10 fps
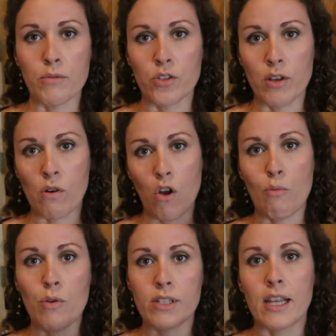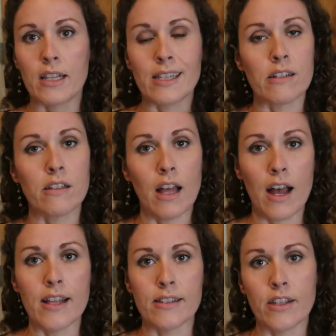So they were almost like little
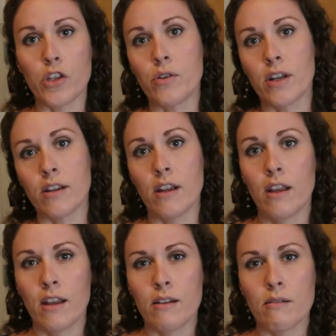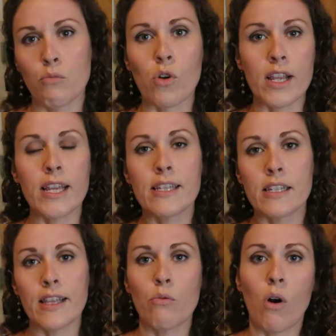huts that you could more
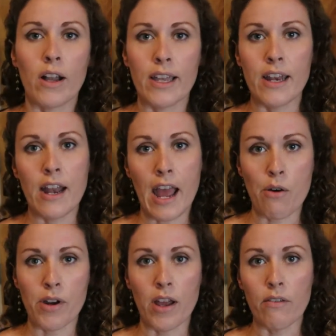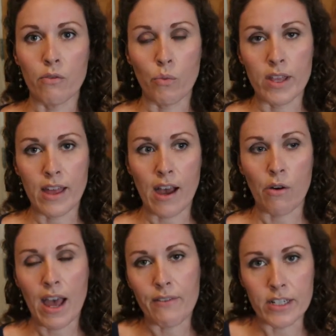easily walk in and out of
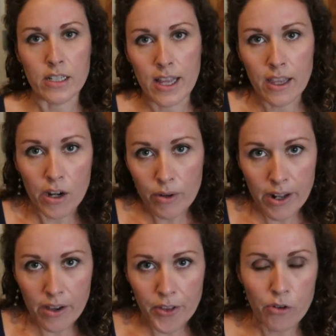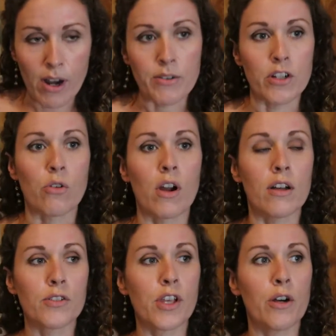without having to, like, you know, get on the ground and
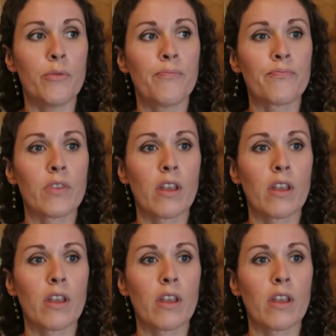crawl. So